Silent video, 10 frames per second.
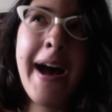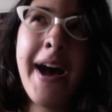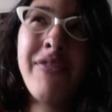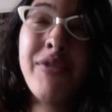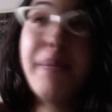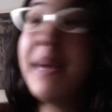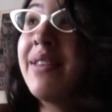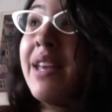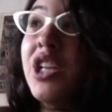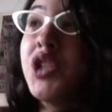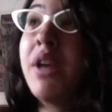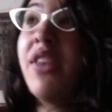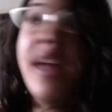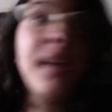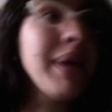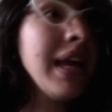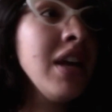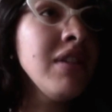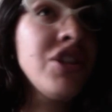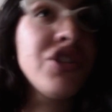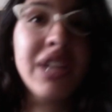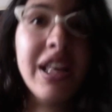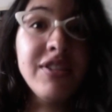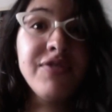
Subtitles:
For being the country I thank my English skills